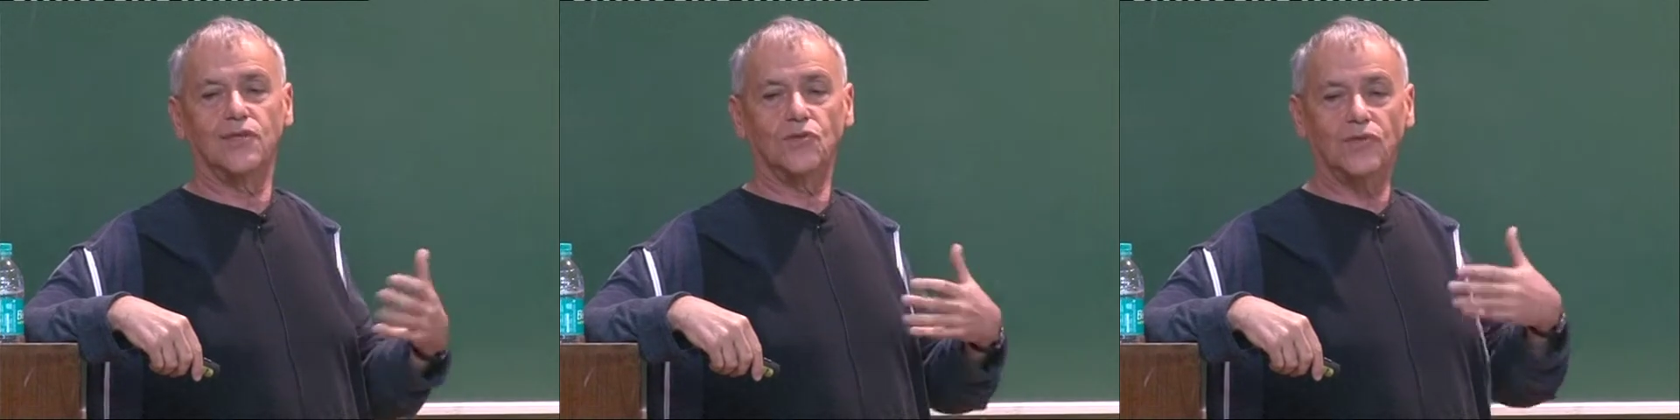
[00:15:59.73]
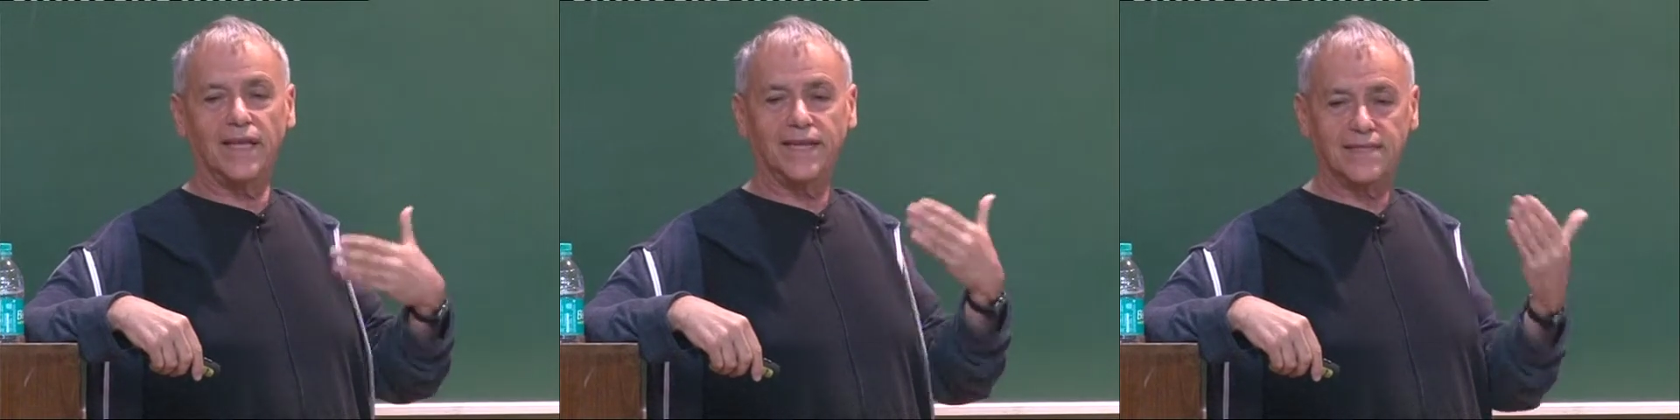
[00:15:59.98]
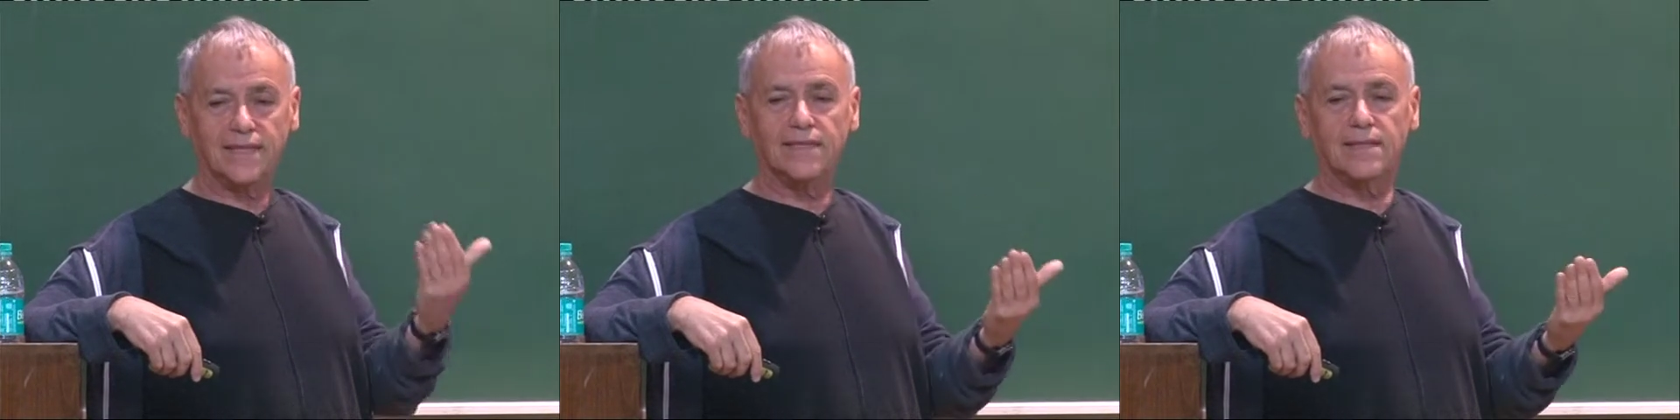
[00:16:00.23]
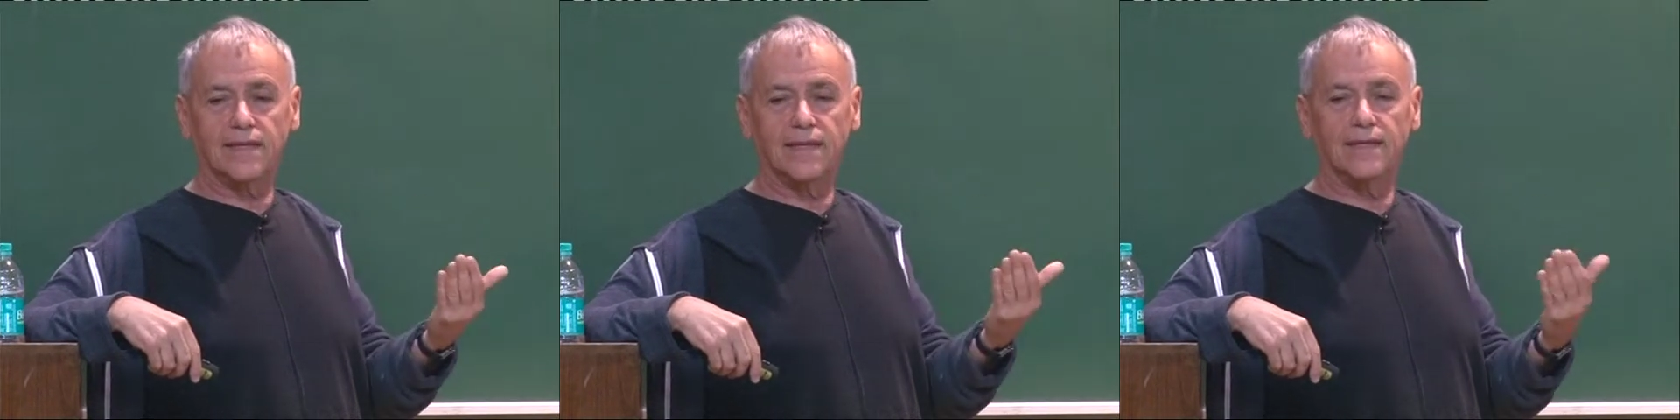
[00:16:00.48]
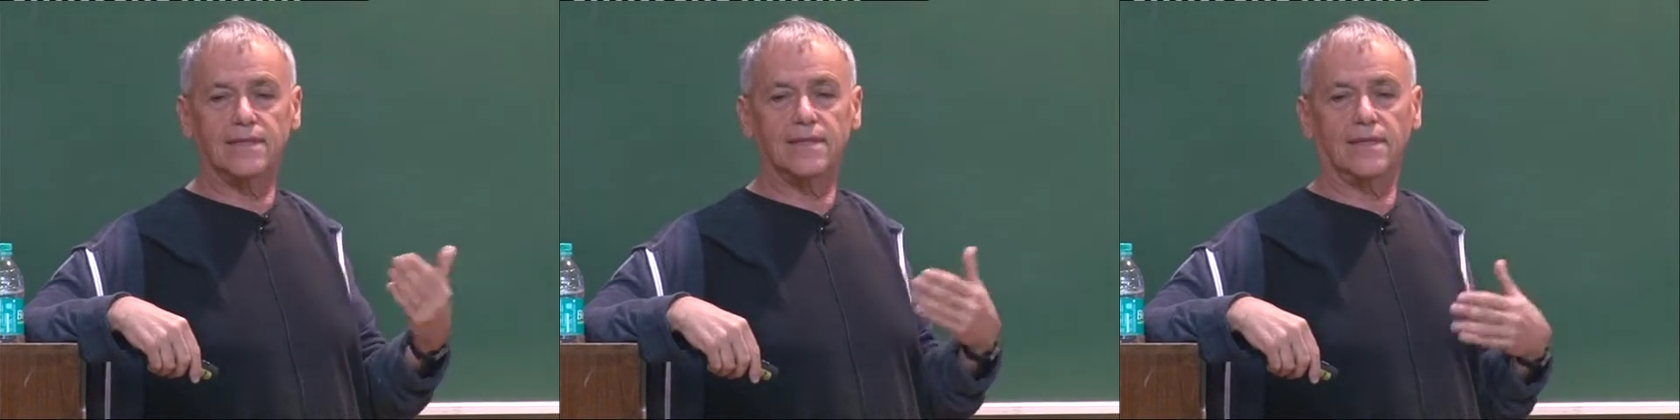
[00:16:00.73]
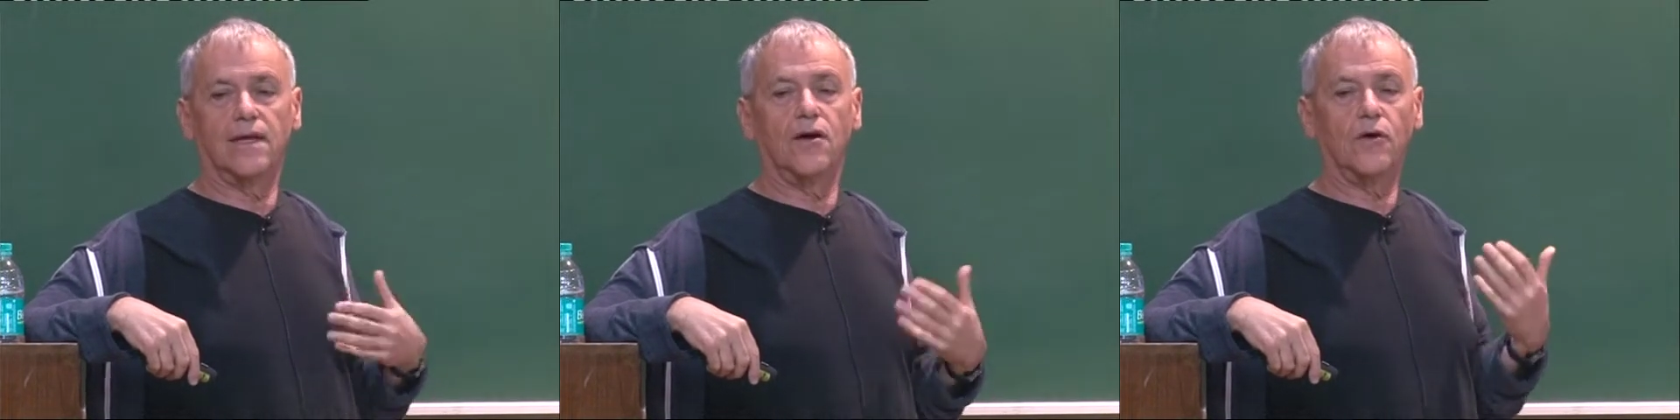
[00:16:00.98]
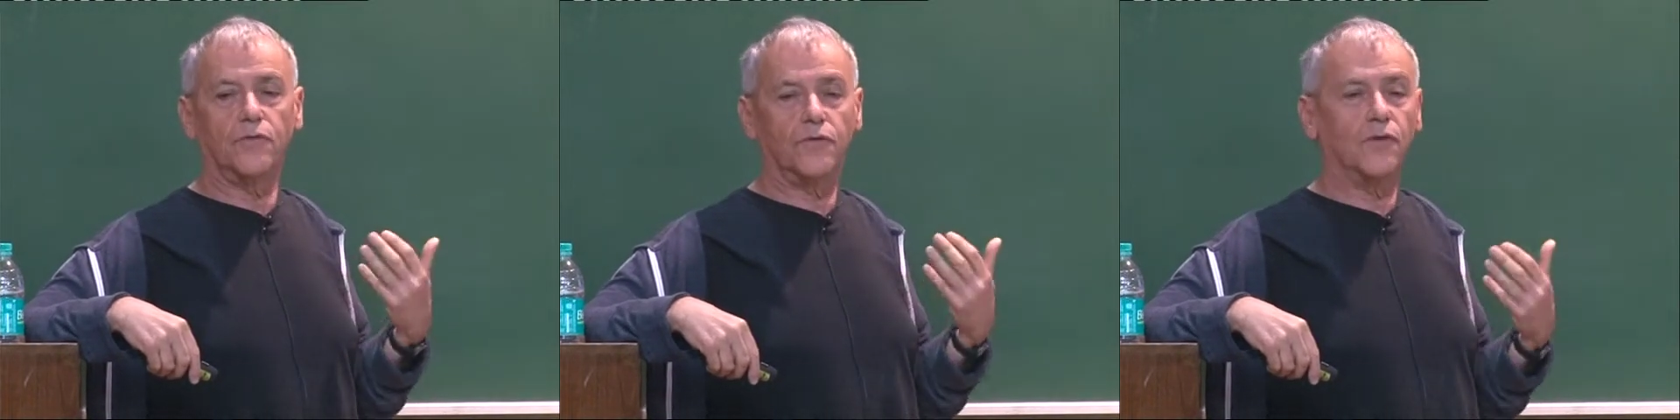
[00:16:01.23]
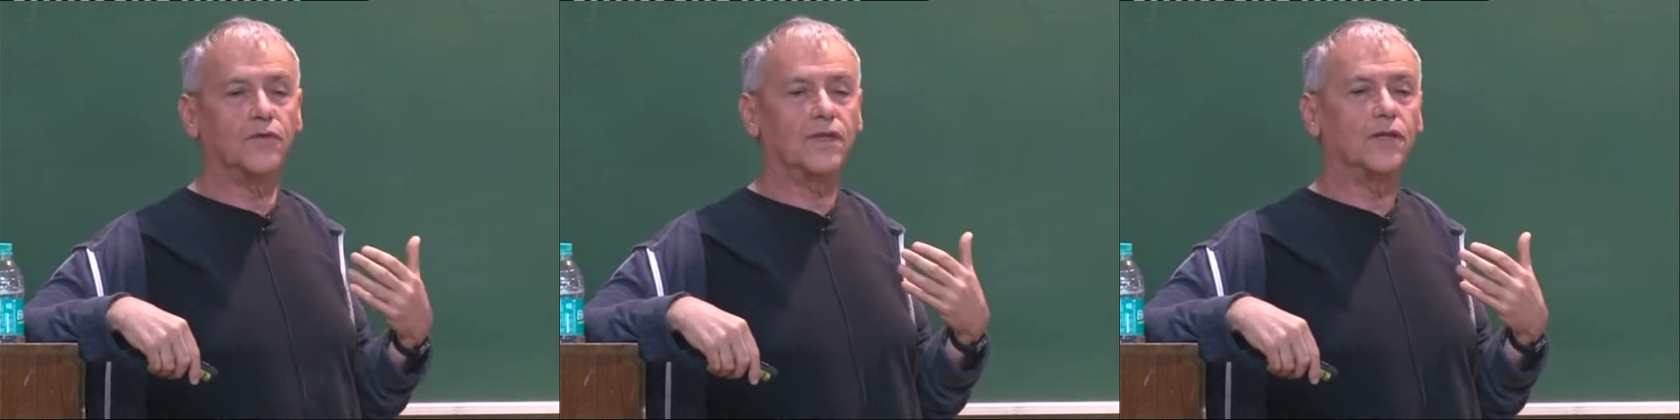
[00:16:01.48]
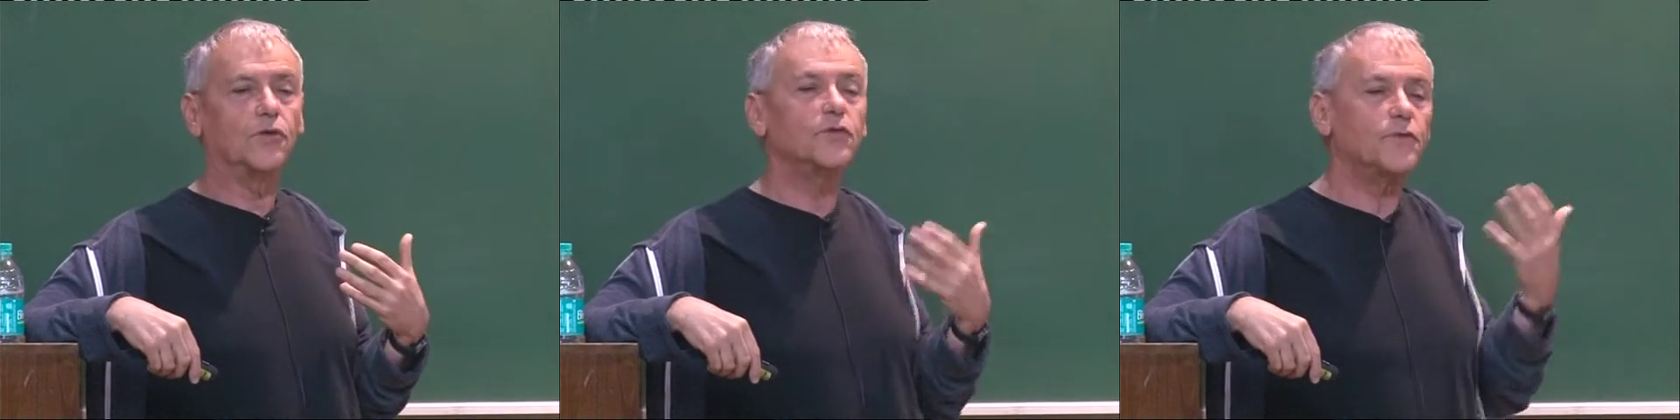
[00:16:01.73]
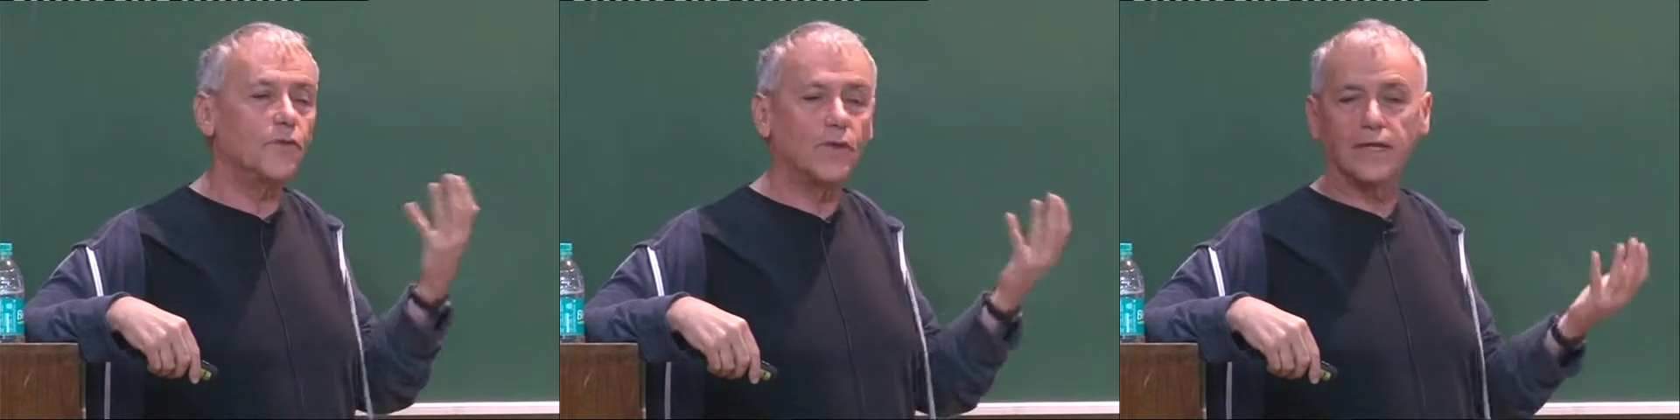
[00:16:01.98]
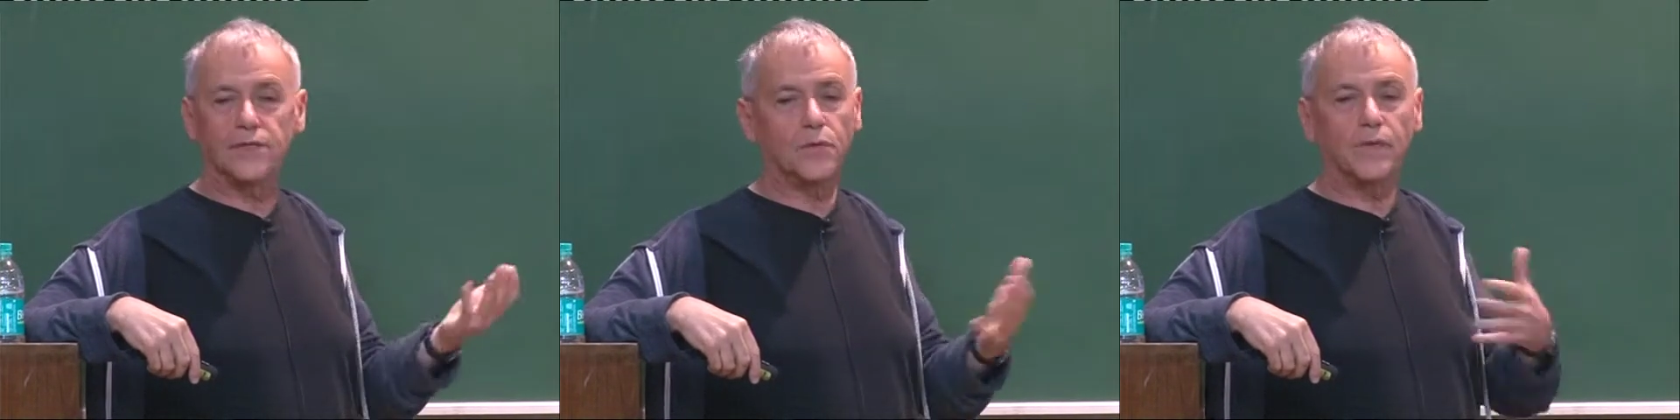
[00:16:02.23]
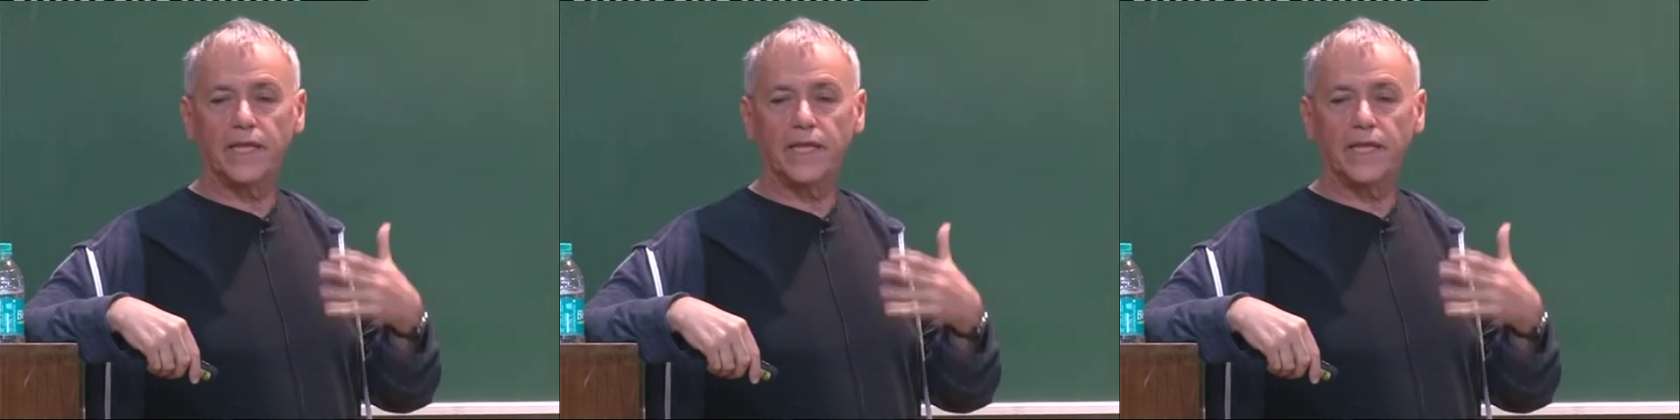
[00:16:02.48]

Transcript: to the existence or the usefulness, or